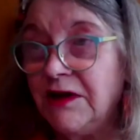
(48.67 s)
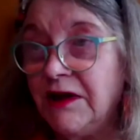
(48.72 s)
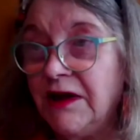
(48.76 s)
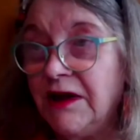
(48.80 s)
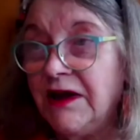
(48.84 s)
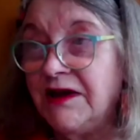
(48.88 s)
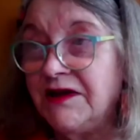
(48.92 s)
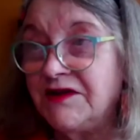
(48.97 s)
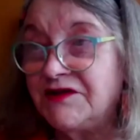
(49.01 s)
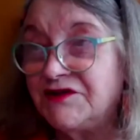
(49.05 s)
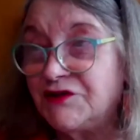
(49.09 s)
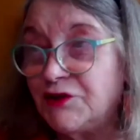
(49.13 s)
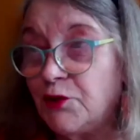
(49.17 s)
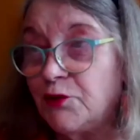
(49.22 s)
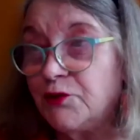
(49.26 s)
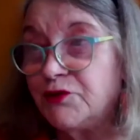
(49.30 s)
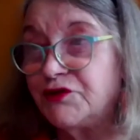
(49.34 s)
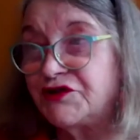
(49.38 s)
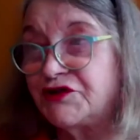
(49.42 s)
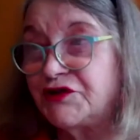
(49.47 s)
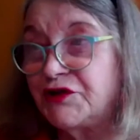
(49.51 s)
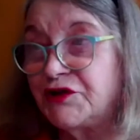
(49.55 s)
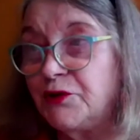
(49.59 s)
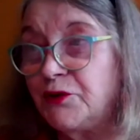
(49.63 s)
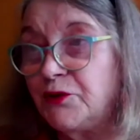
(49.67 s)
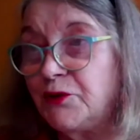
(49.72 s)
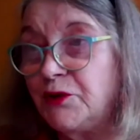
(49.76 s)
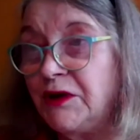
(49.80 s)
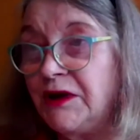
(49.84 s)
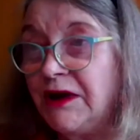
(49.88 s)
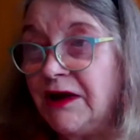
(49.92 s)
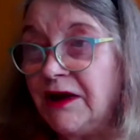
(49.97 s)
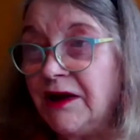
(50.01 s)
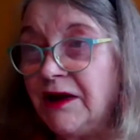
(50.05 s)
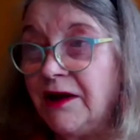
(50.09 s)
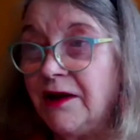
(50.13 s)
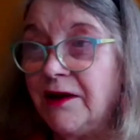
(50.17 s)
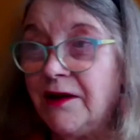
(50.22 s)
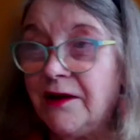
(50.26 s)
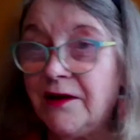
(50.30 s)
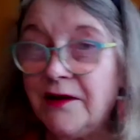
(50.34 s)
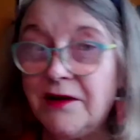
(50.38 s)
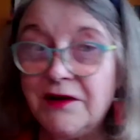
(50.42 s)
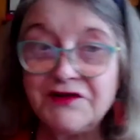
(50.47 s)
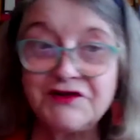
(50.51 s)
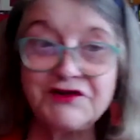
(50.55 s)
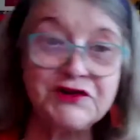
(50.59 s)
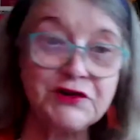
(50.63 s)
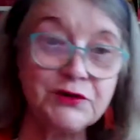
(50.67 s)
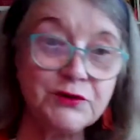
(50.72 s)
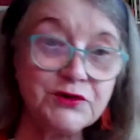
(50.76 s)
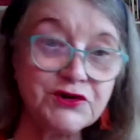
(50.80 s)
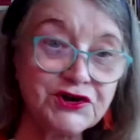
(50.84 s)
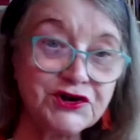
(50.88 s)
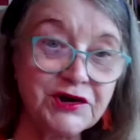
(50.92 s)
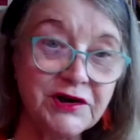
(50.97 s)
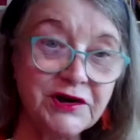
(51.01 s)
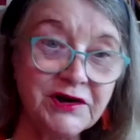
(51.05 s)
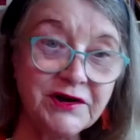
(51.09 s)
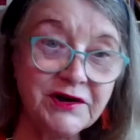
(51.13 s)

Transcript: It's also a social